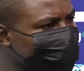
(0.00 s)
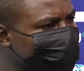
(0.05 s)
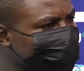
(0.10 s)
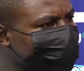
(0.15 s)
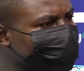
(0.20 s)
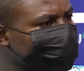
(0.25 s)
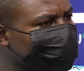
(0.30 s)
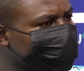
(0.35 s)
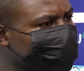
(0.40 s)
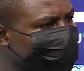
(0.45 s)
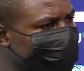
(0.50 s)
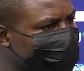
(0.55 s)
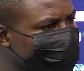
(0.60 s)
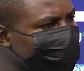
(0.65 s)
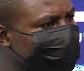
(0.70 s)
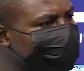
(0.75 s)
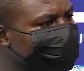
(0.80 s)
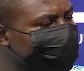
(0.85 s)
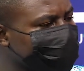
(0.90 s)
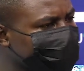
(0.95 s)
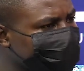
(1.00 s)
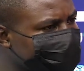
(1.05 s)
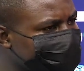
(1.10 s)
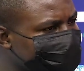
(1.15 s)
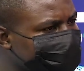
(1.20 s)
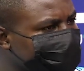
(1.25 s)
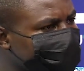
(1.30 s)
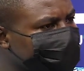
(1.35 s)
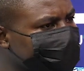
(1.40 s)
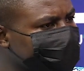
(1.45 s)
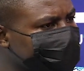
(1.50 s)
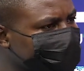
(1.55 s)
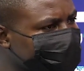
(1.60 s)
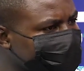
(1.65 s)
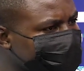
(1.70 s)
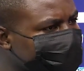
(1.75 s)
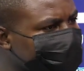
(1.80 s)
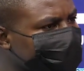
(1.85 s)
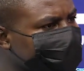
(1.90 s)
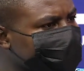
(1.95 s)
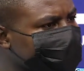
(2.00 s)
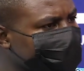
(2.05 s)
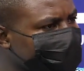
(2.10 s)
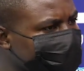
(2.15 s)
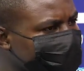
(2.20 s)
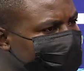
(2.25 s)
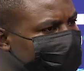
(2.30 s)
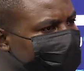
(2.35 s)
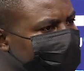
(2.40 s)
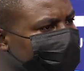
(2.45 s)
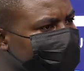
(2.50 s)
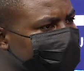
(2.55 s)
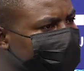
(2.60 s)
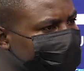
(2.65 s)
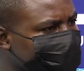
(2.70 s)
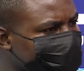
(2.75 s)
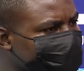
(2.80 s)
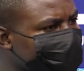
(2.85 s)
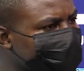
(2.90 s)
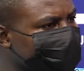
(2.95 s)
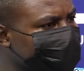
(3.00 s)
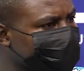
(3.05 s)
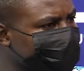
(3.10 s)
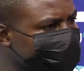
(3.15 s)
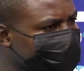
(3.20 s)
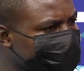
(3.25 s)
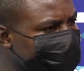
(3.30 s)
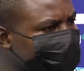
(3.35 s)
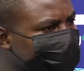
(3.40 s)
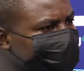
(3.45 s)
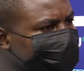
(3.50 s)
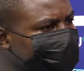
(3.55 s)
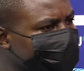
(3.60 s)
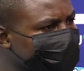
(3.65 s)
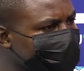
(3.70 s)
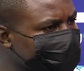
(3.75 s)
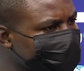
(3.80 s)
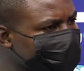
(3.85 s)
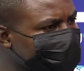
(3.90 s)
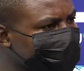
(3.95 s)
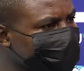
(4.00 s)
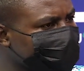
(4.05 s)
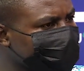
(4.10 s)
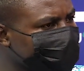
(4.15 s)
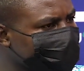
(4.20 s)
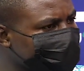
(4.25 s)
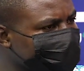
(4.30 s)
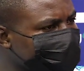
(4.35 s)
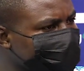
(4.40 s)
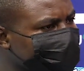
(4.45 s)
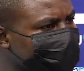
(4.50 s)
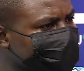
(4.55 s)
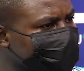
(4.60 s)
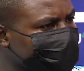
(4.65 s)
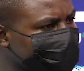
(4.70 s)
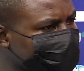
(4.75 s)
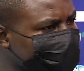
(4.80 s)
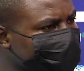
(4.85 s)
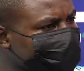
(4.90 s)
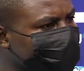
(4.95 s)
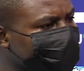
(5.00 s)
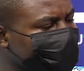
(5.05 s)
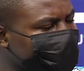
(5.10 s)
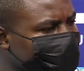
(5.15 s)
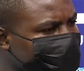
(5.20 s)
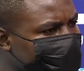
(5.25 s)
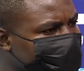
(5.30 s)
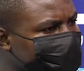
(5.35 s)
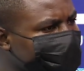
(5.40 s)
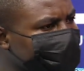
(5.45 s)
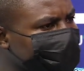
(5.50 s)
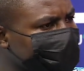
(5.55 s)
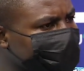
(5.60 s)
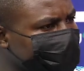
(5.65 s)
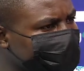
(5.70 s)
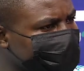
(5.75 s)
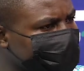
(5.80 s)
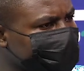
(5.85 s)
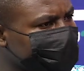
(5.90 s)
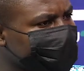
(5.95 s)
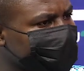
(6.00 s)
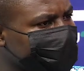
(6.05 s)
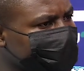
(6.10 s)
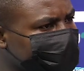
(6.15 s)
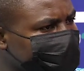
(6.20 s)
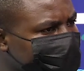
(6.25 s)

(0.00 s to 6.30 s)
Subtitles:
for example, model prediction models results, for them to understand the future,